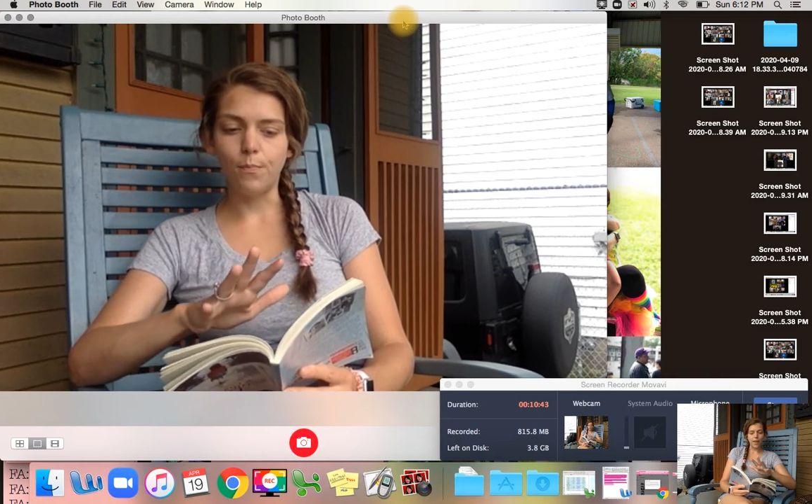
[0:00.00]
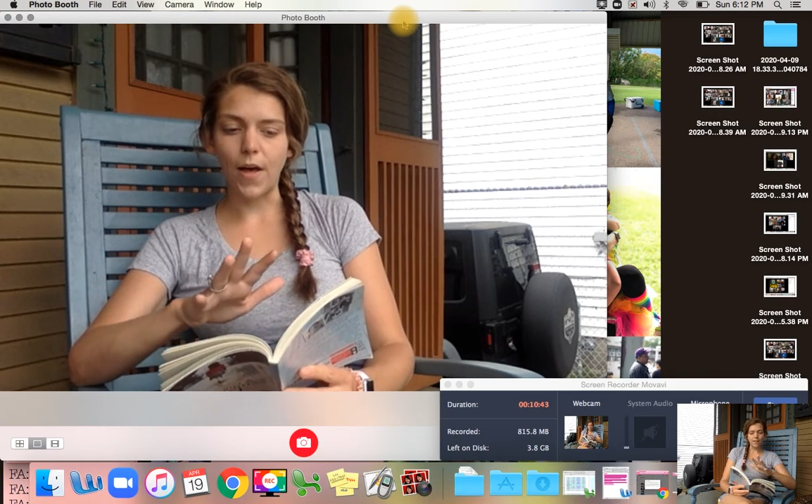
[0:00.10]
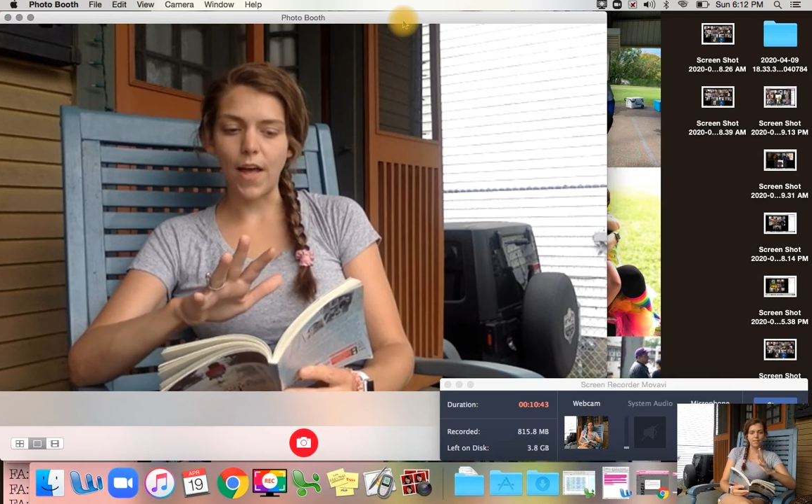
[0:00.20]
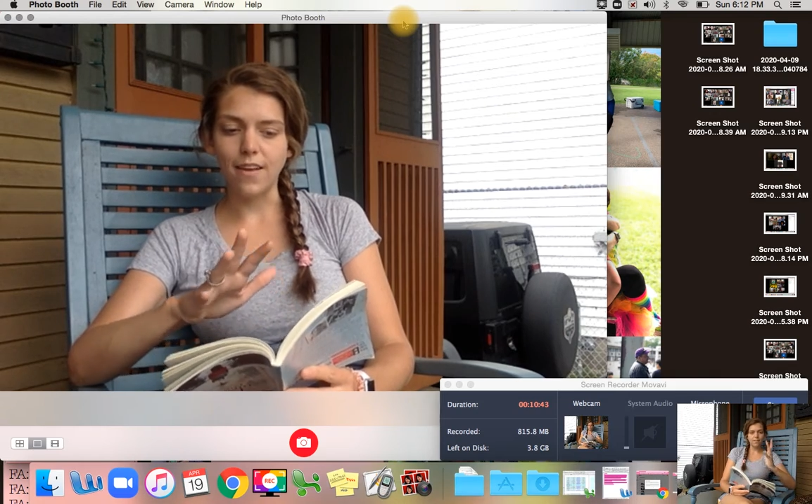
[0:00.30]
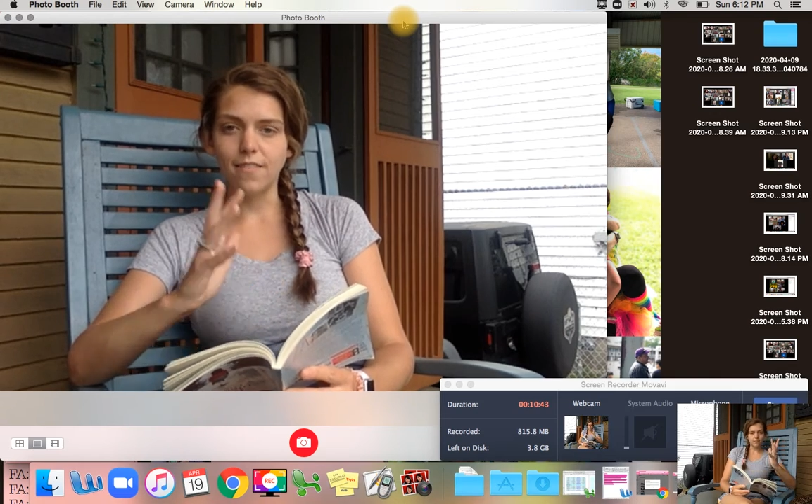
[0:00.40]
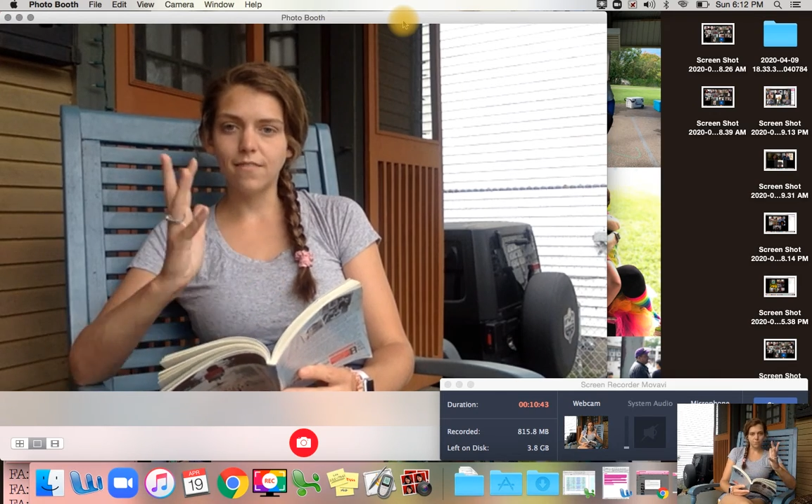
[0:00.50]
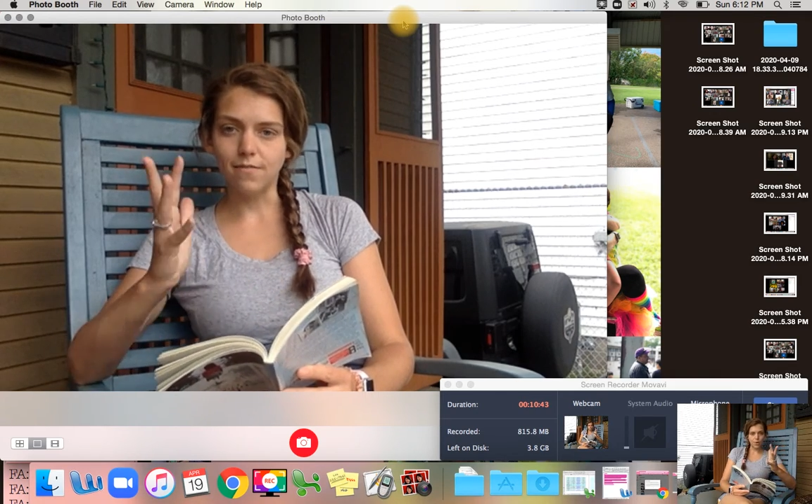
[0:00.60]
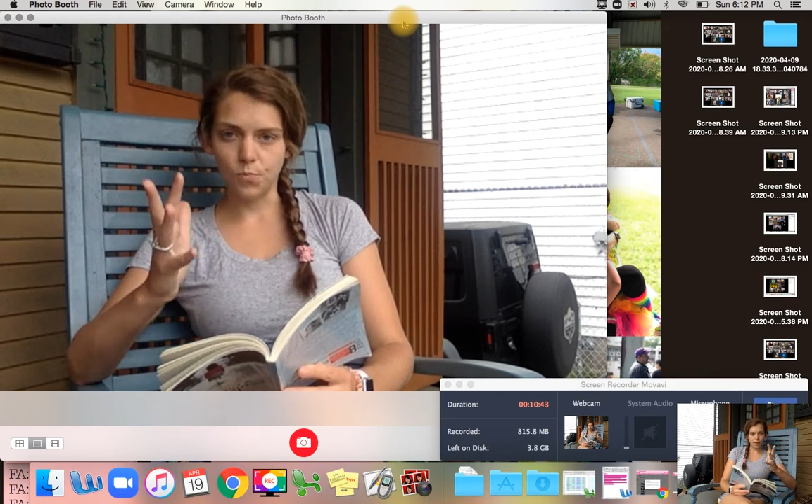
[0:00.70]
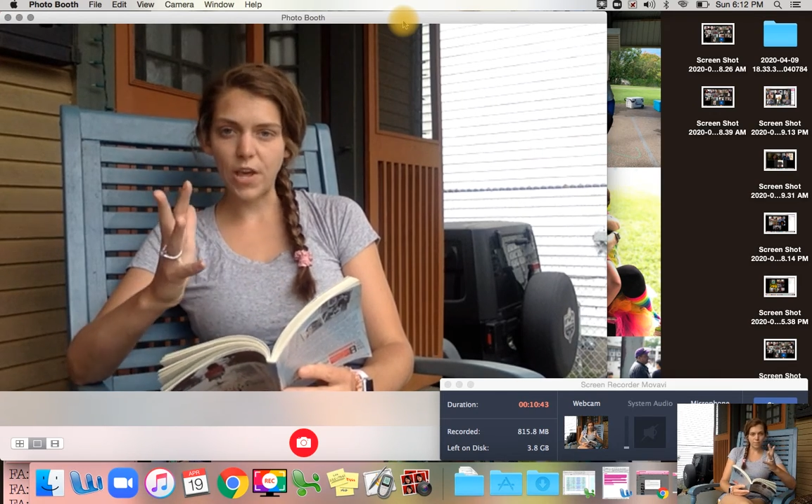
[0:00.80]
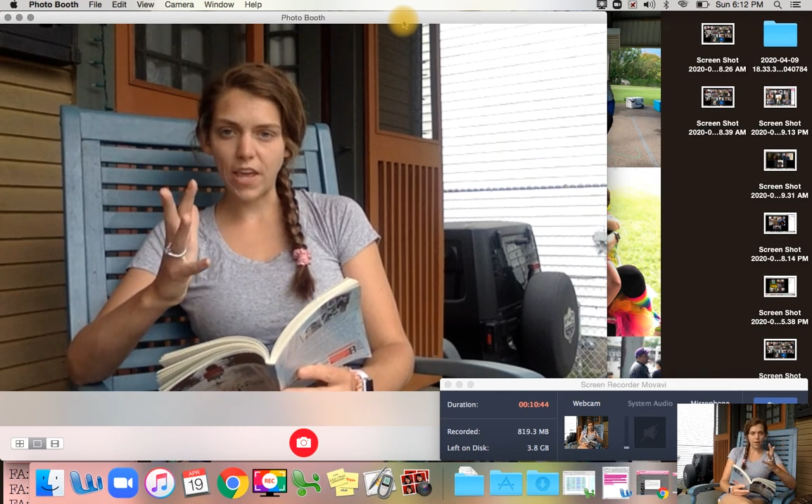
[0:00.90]
but
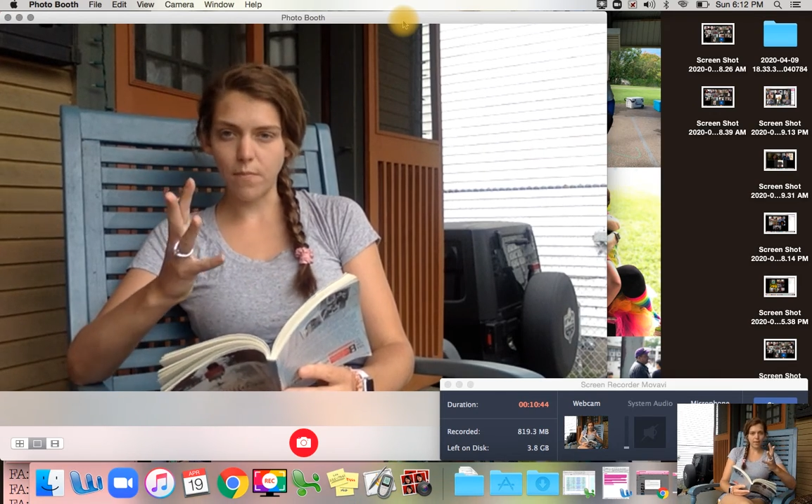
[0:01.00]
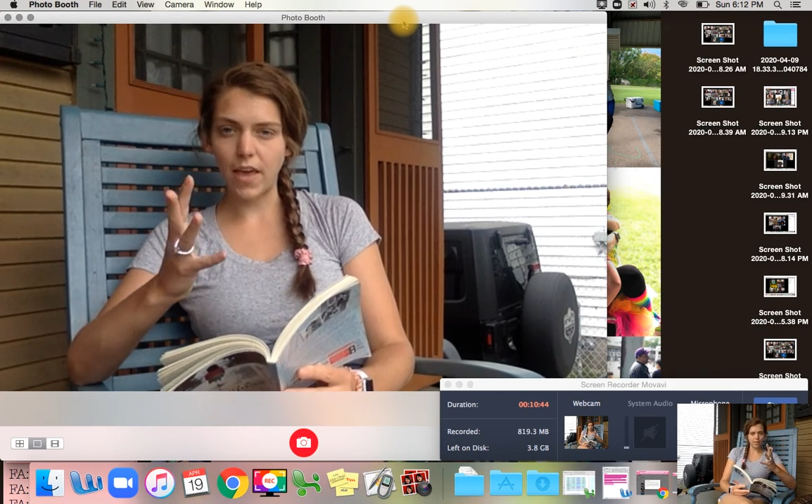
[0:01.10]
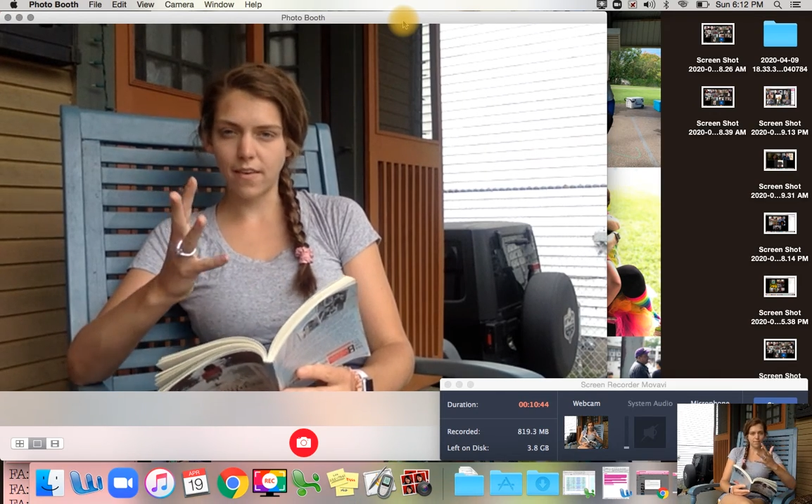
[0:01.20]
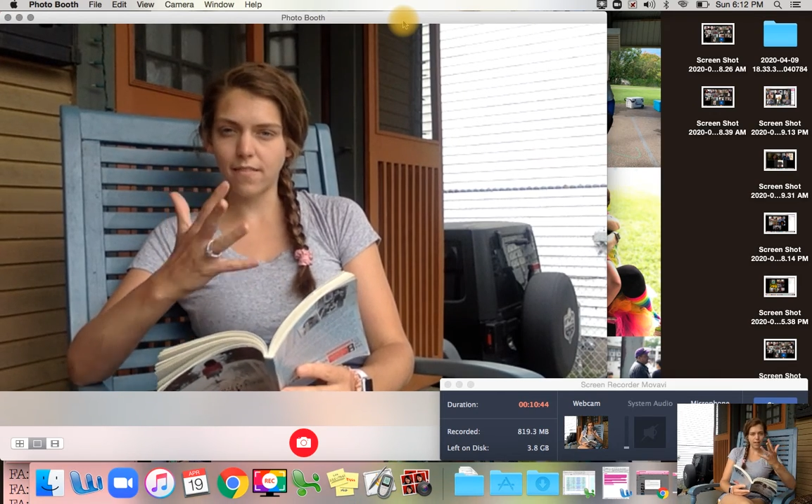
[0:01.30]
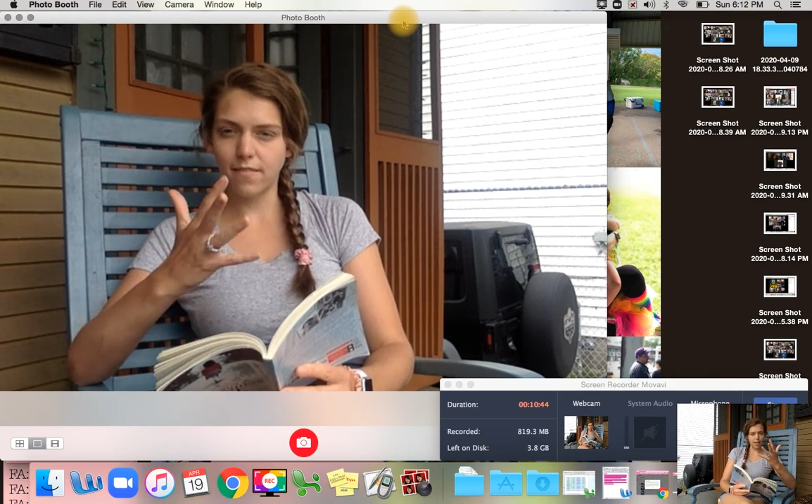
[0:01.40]
we can make